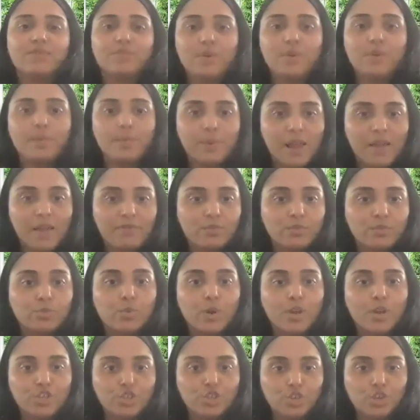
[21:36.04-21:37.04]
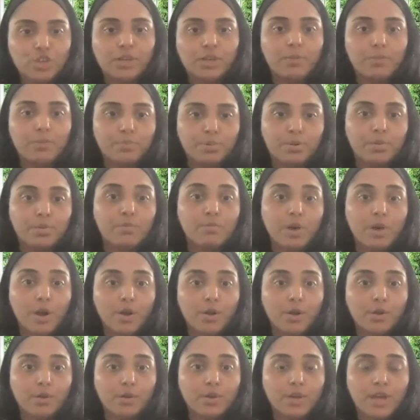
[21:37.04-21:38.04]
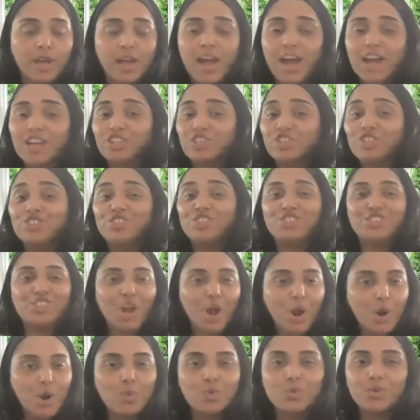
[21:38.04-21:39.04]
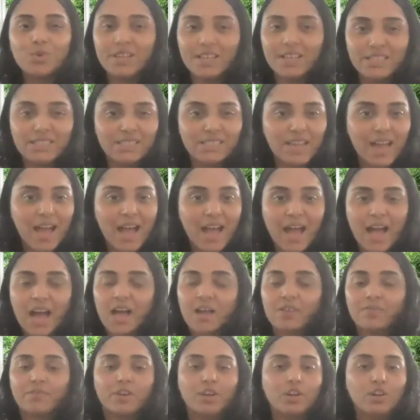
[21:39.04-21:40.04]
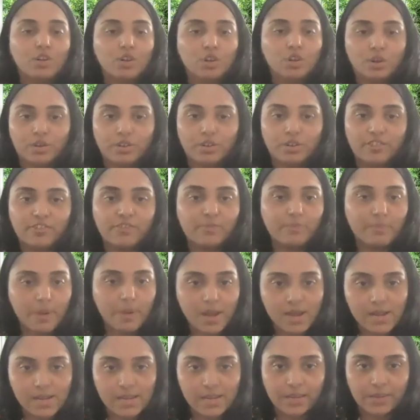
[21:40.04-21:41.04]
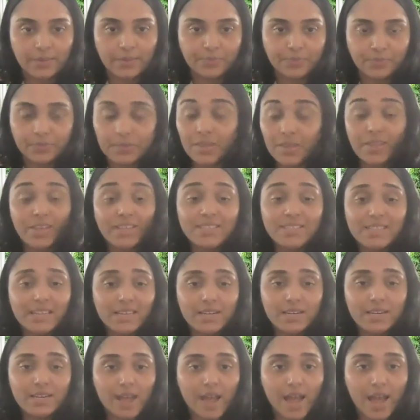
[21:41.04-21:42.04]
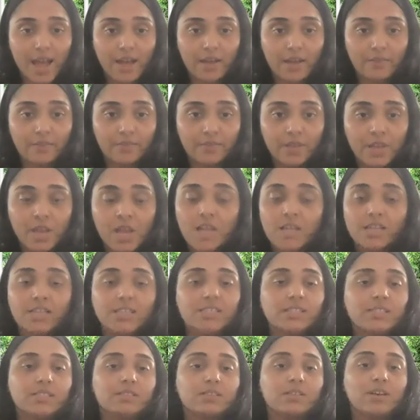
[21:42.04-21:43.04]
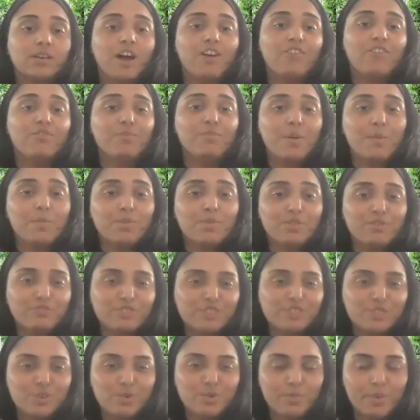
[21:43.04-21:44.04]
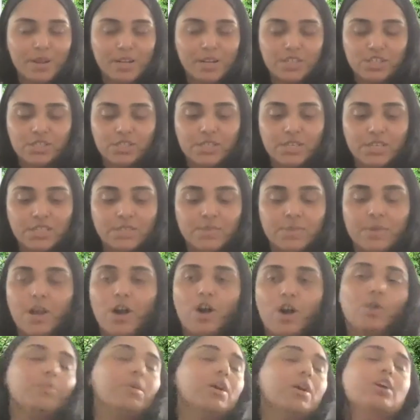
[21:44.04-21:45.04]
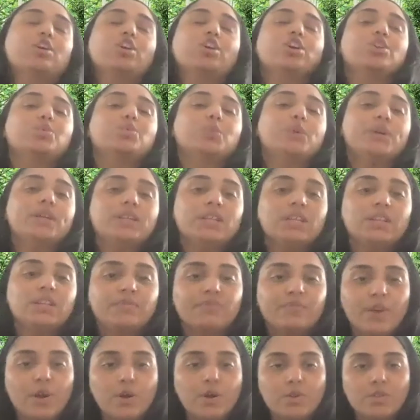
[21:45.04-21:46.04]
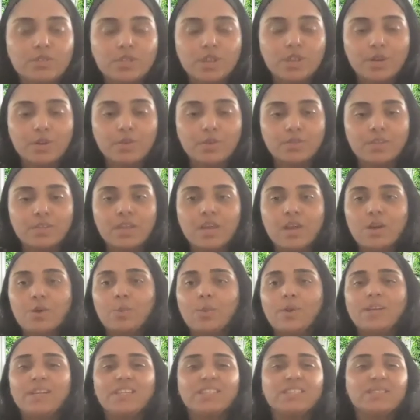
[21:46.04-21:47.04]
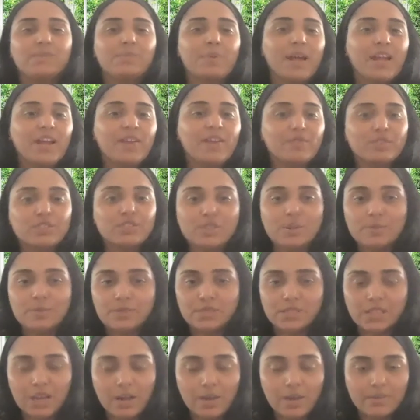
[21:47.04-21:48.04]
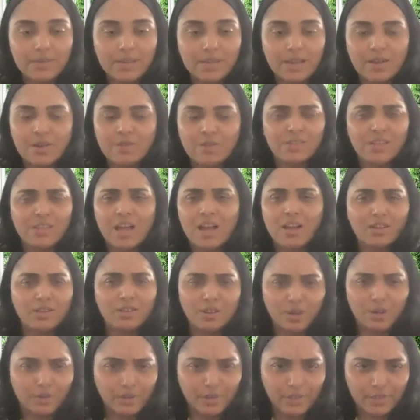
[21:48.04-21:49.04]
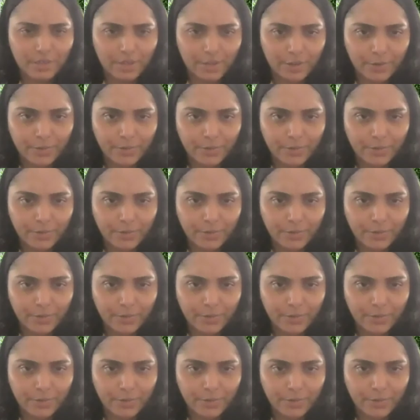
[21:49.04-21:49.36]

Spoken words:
platforms where you can promote and you don't need to have a lot of money. And they didn't have, because I remember the resort manager saying to me, oh my God, we need photos. We need to pay for someone to come down. I was like, no, you don't.